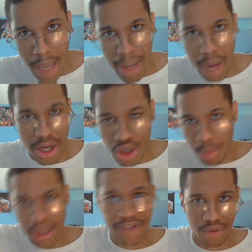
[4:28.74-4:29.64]
Marimar no
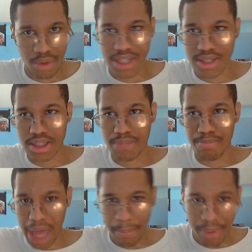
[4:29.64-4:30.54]
Mifu. Because
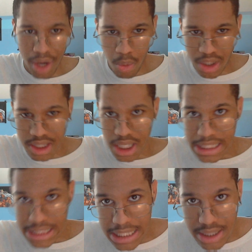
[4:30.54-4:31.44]
Blackbeard wants
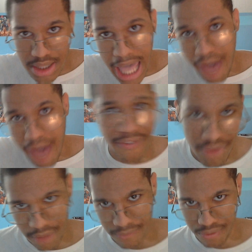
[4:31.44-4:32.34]
Jesus to have the
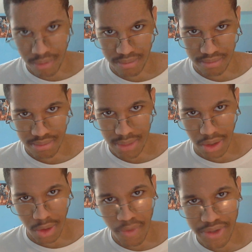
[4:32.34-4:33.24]
fucking fruit.
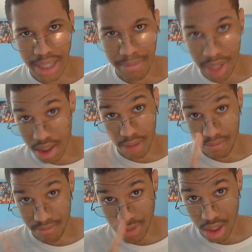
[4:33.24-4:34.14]
Luffy's like, man, no.
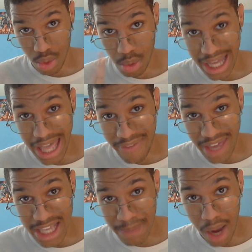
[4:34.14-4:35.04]
You would not
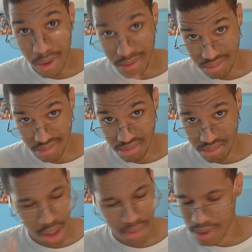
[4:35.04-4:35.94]
have Ace power.
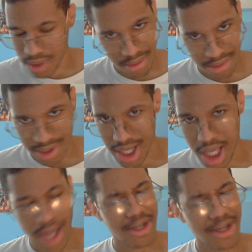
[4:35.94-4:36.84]
No, no,
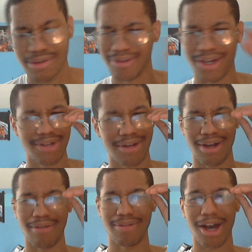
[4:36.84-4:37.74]
no. No, no, no, no,
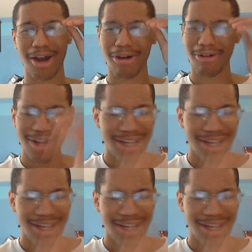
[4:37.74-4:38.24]
no, no.